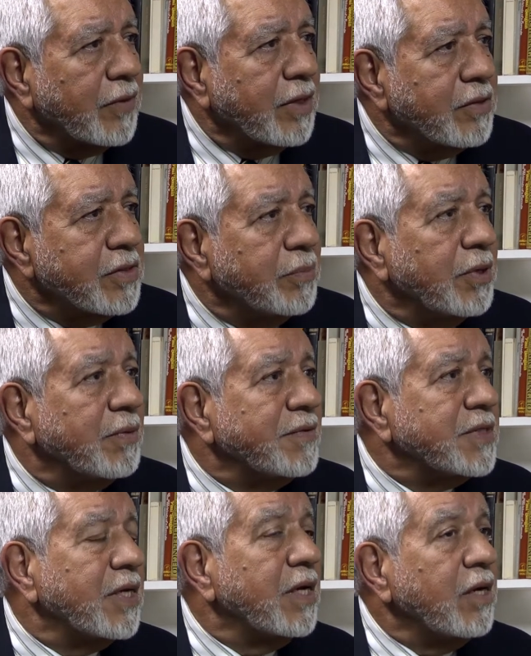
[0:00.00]
Mm-hmm. Some people have
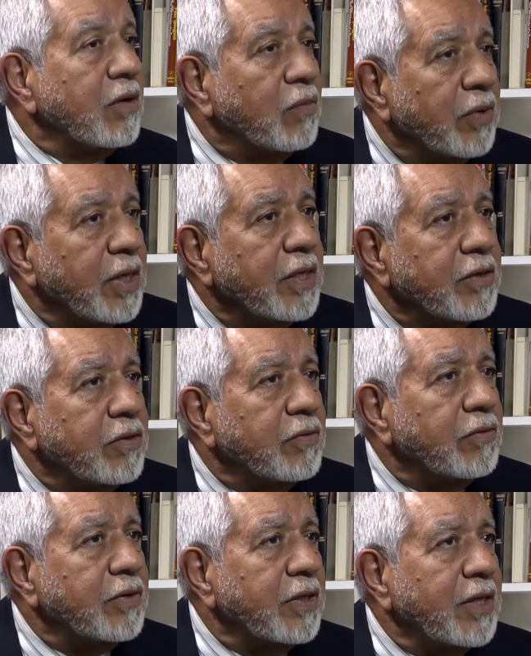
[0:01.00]
said, well, you
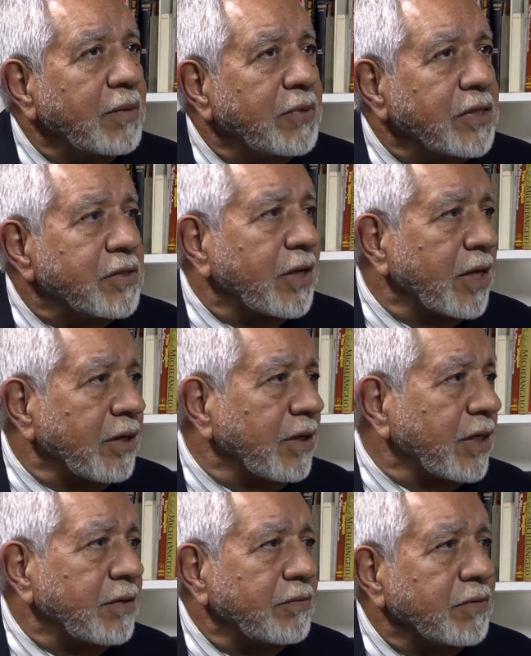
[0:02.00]
know, then that means they get
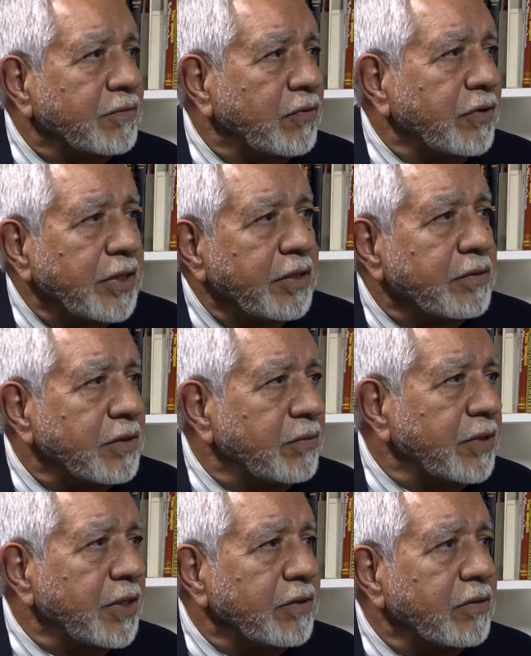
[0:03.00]
elected for 4 years, and
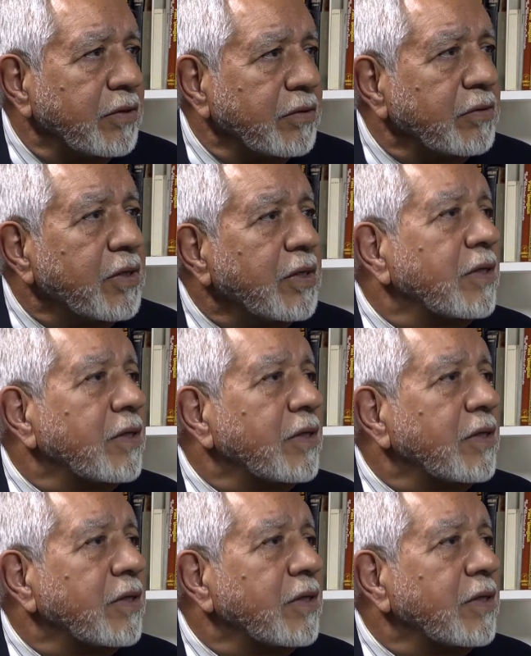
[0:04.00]
what are you going to do?